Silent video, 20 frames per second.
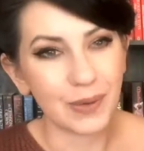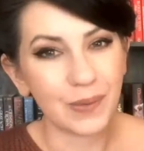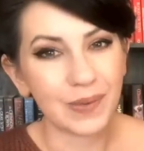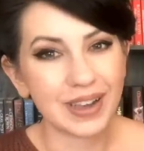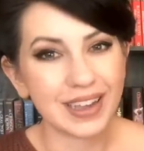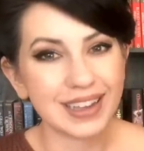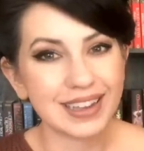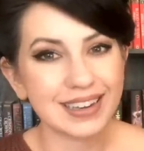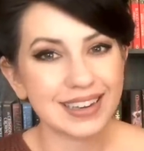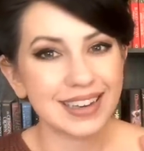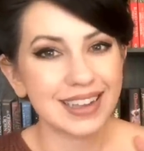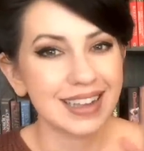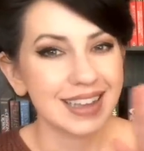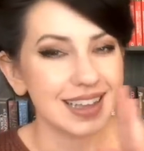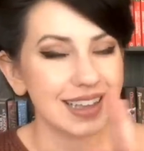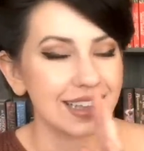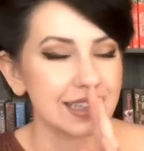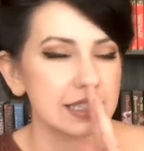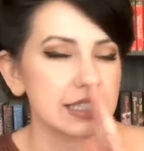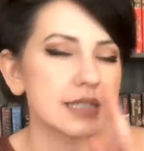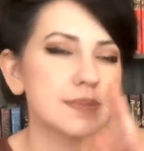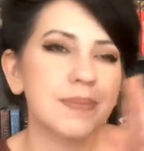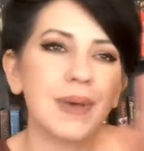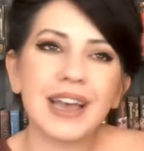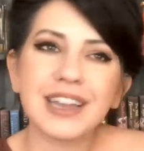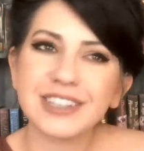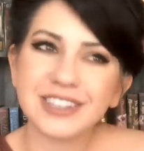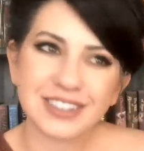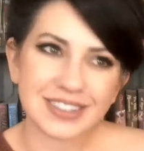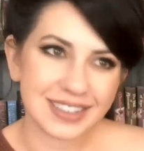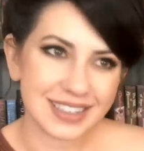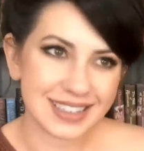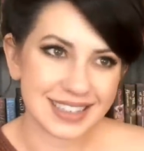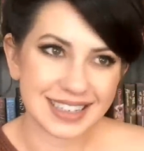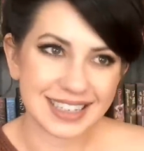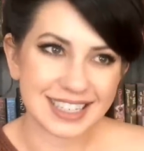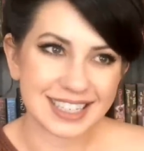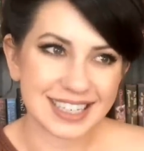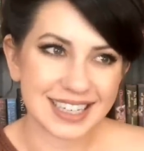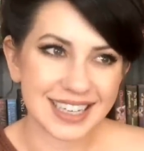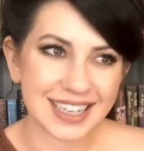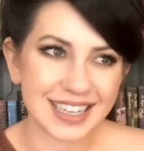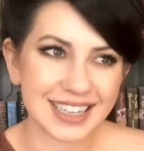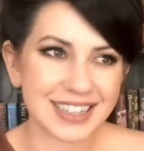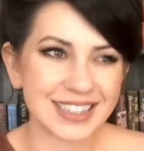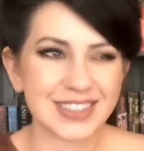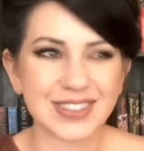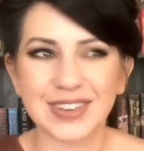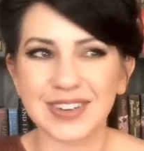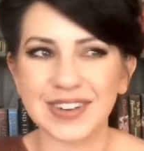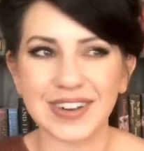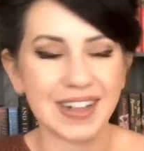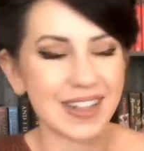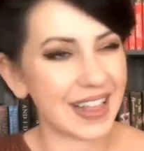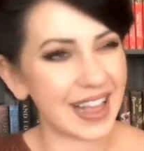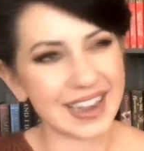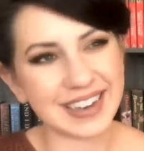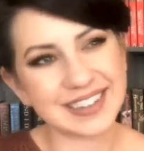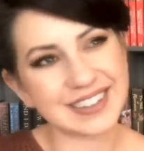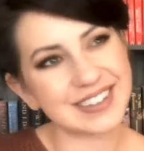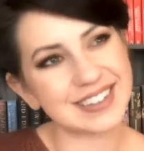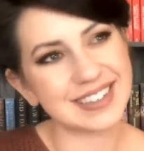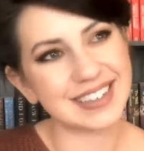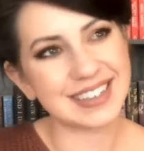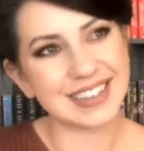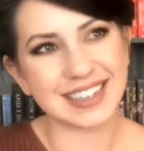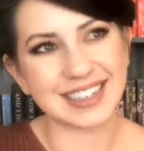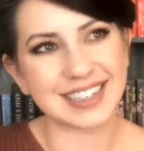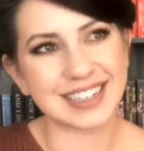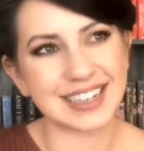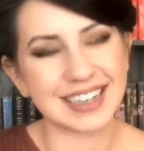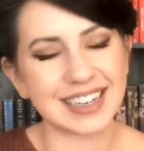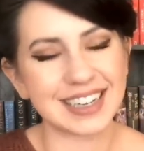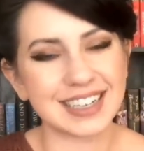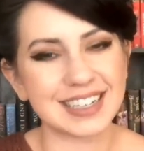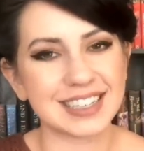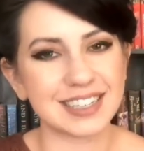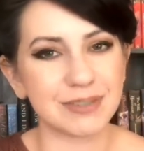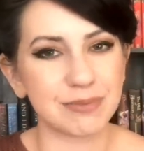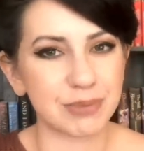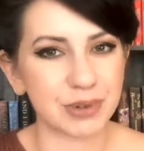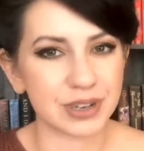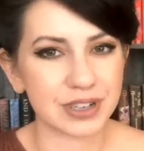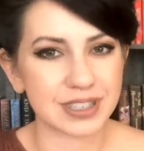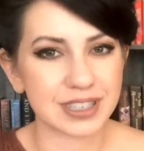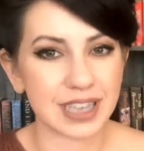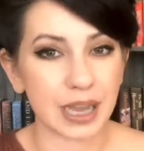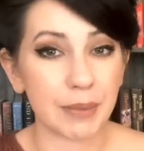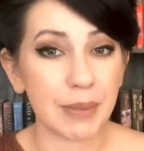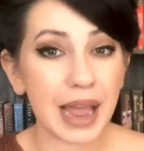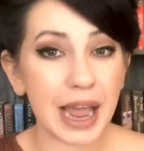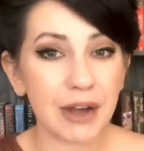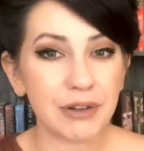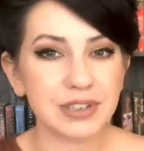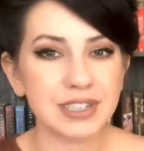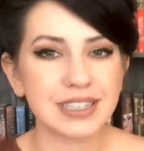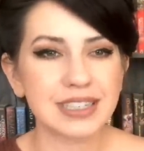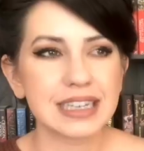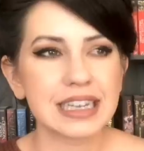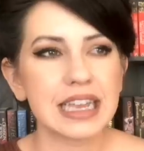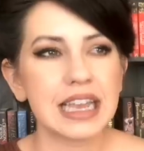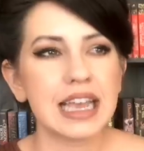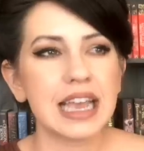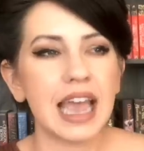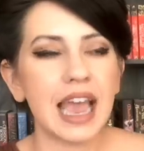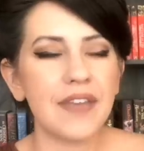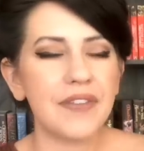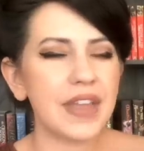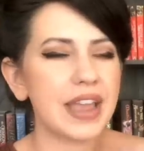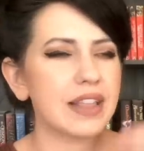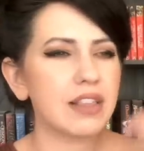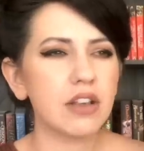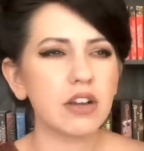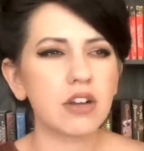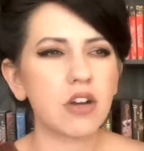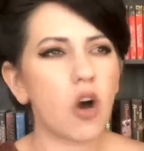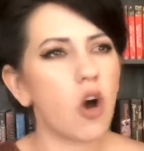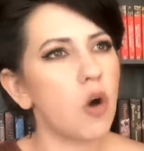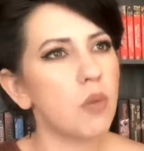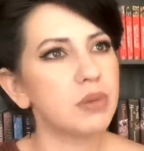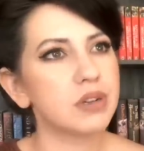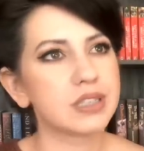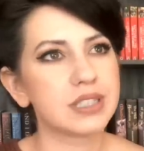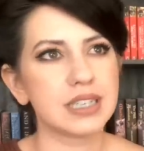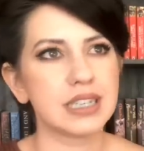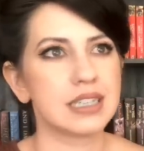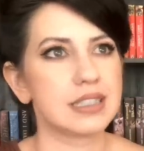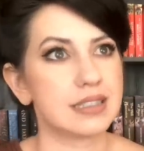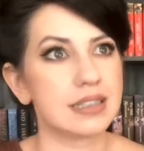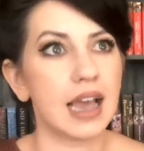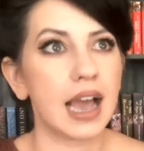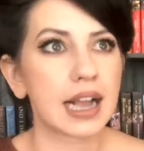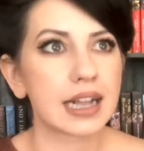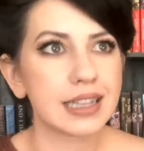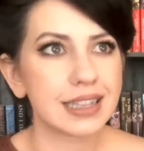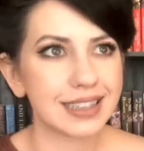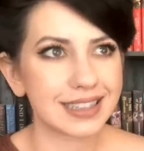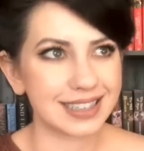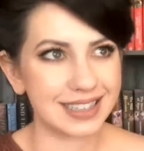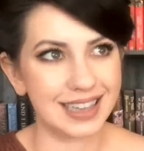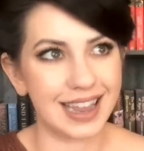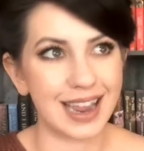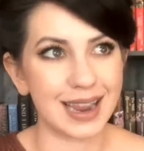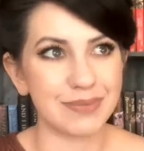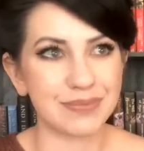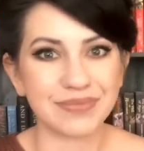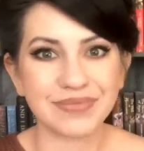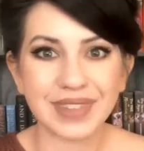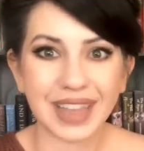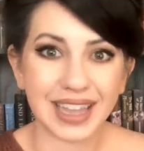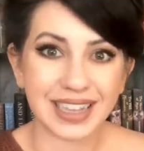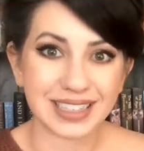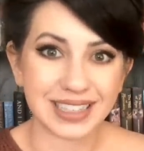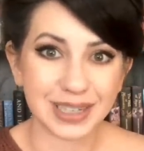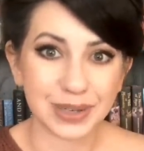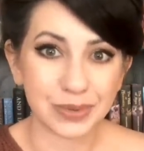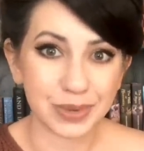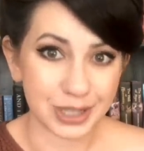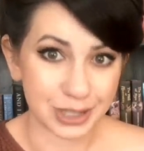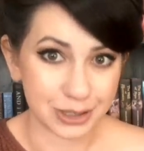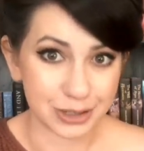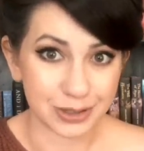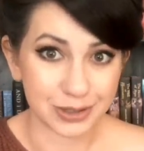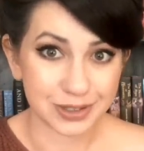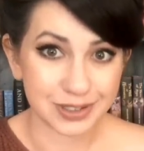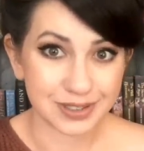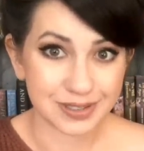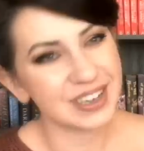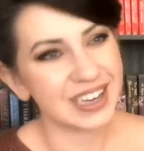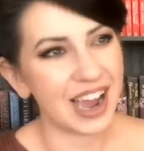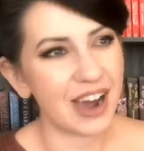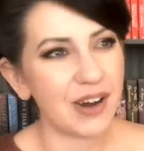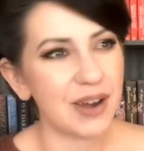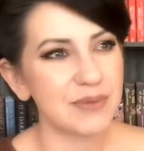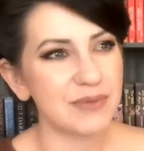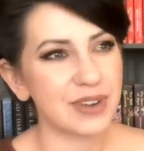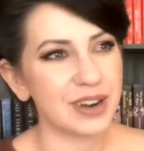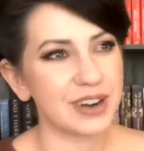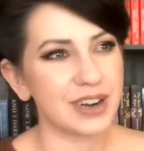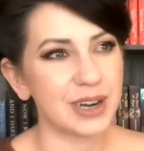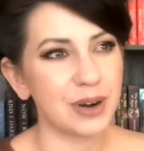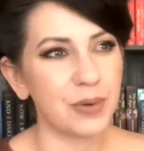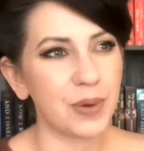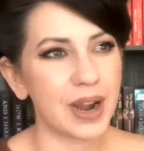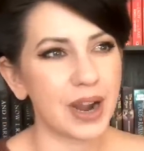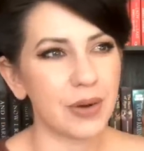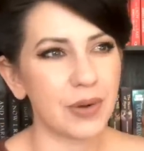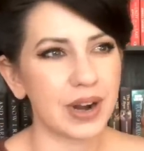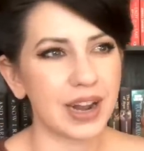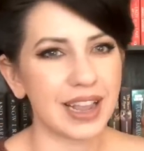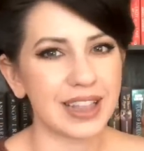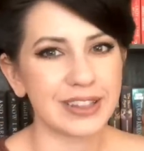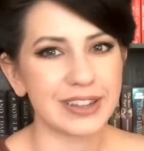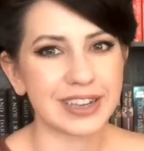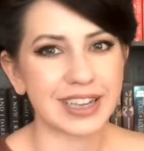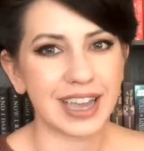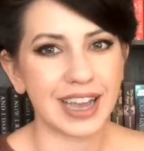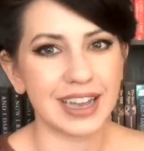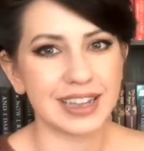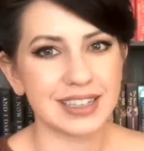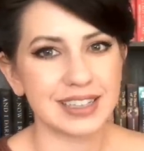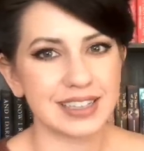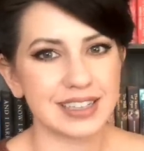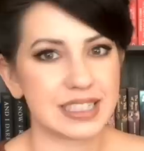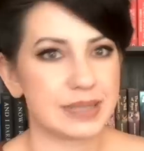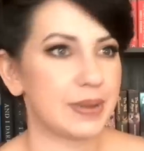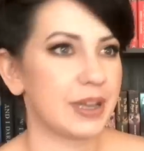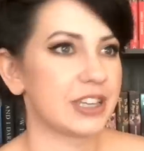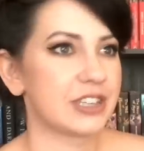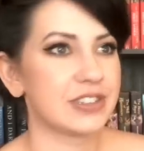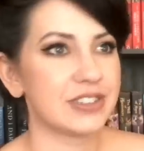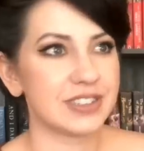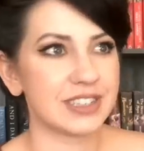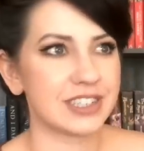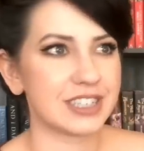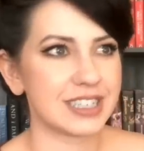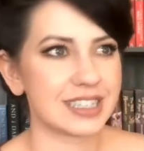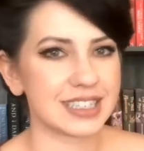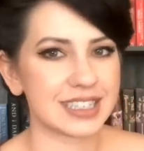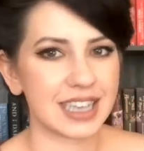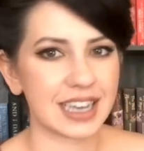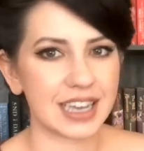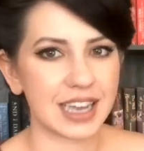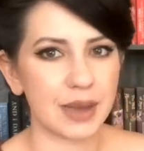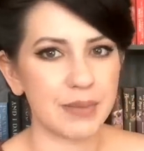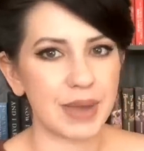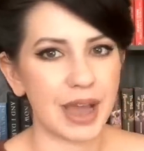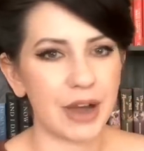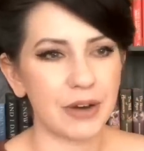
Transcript: when special editions or collector's editions of books come out and they look almost exactly the same as the originals. Now I'm very aware when I look at special editions that come